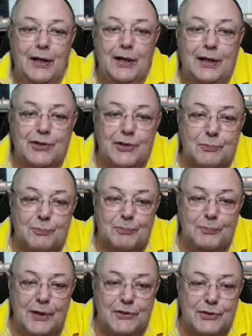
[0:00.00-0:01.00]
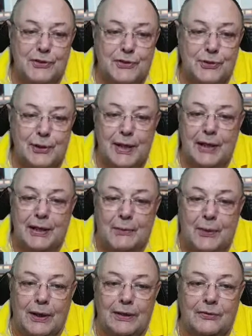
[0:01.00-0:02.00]
let's just do it
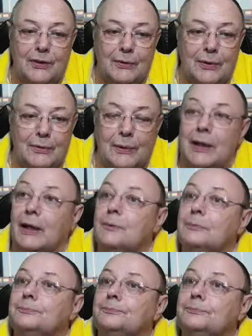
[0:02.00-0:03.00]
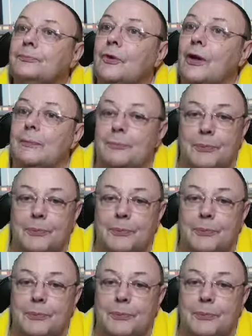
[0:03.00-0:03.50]
anyway. So here we go. Right.